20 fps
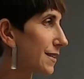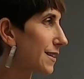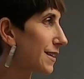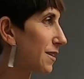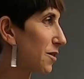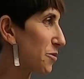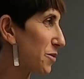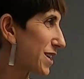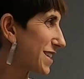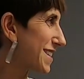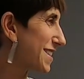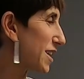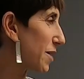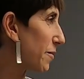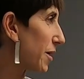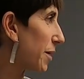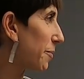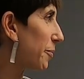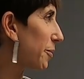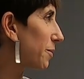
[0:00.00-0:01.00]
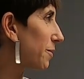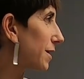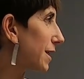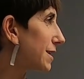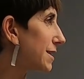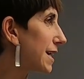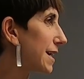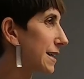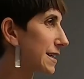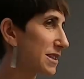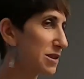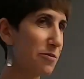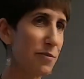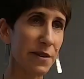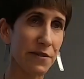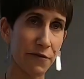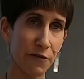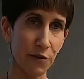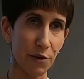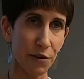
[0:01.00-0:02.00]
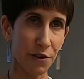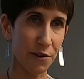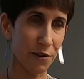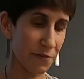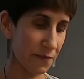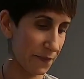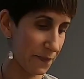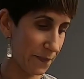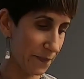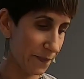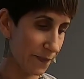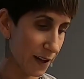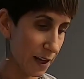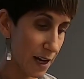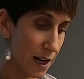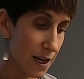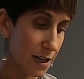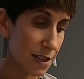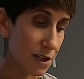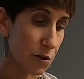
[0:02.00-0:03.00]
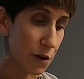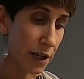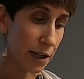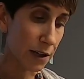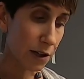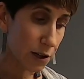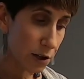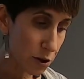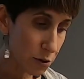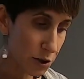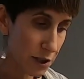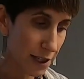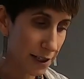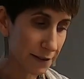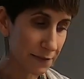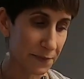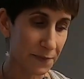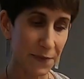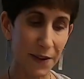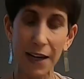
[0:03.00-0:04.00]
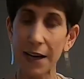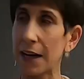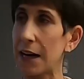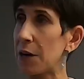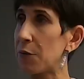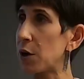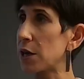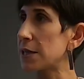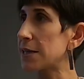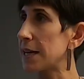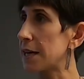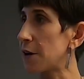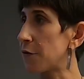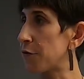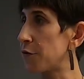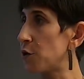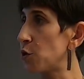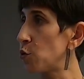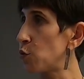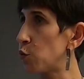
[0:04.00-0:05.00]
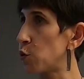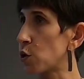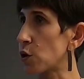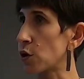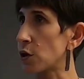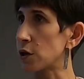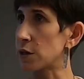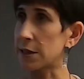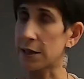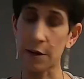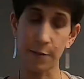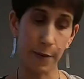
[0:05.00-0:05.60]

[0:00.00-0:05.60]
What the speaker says: Now I want to sum up and take us a bit further. So in closing, I want to say a few words